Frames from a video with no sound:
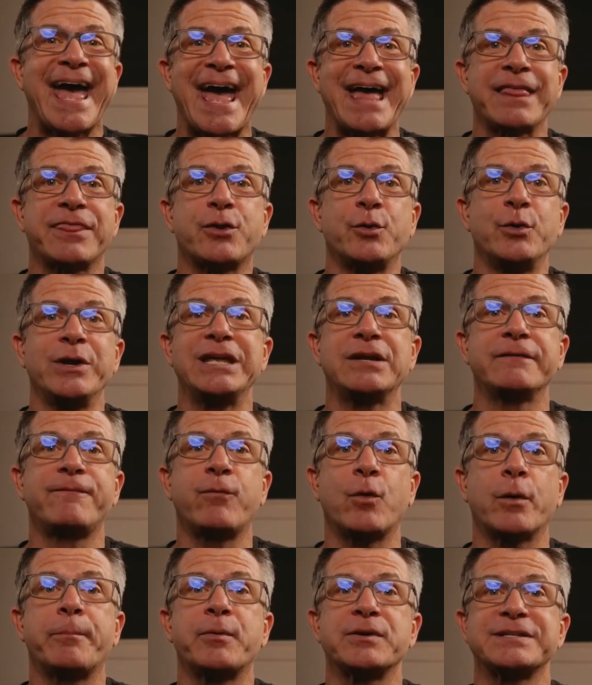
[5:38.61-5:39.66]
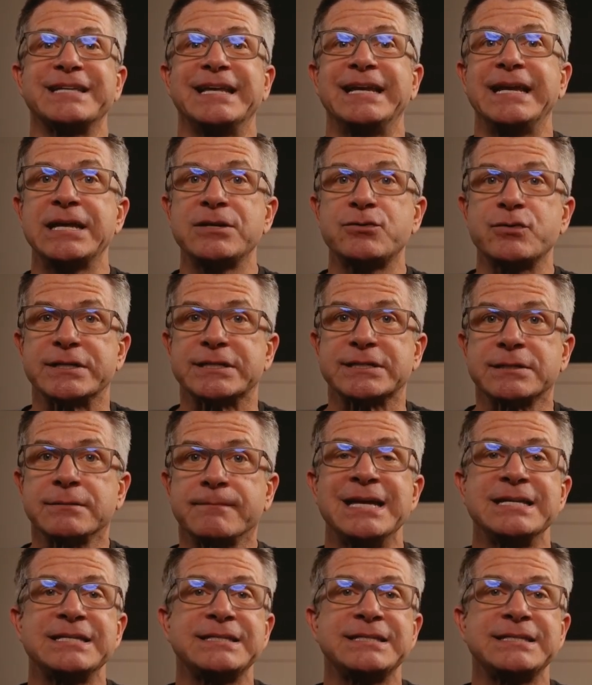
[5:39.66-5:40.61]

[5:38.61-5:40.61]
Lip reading: at 3 to 4% interest.